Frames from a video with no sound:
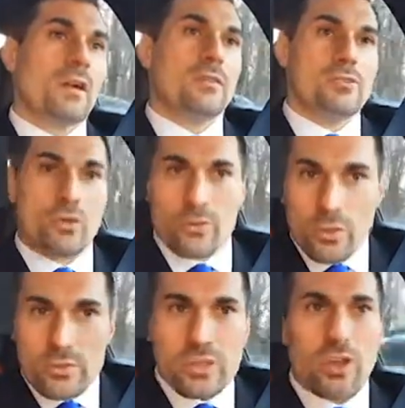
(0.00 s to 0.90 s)
So
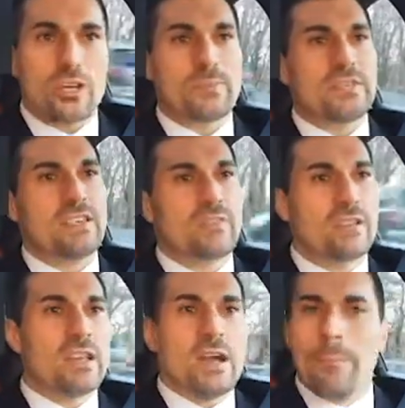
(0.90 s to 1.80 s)
those cars
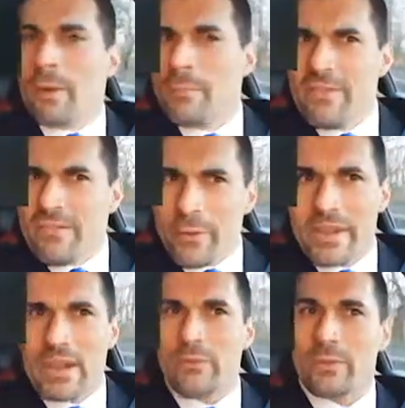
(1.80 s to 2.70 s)
specifically, but be very
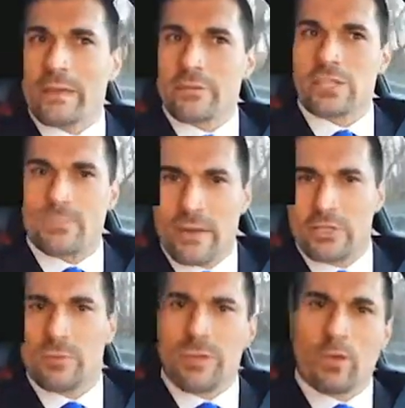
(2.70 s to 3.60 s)
careful with the air
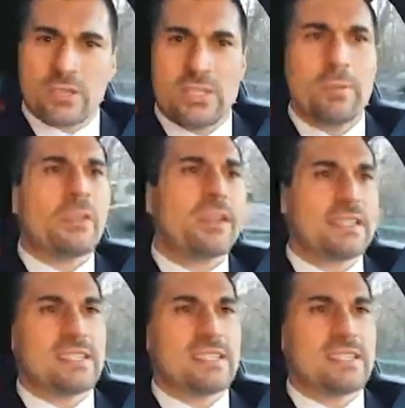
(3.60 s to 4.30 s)
suspension, because typically it's